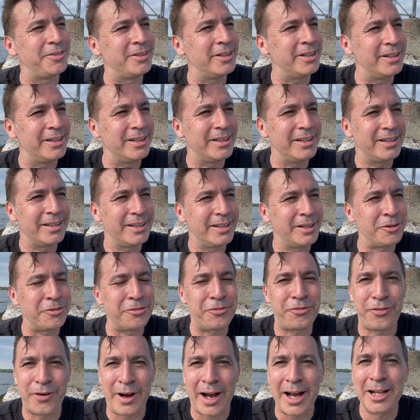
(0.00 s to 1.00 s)
a
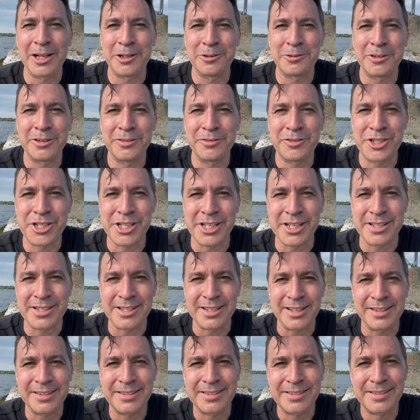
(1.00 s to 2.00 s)
follower of
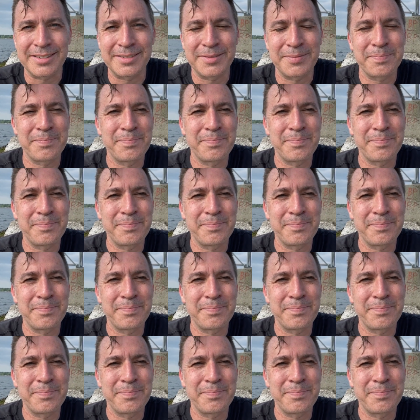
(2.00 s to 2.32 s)
Jesus.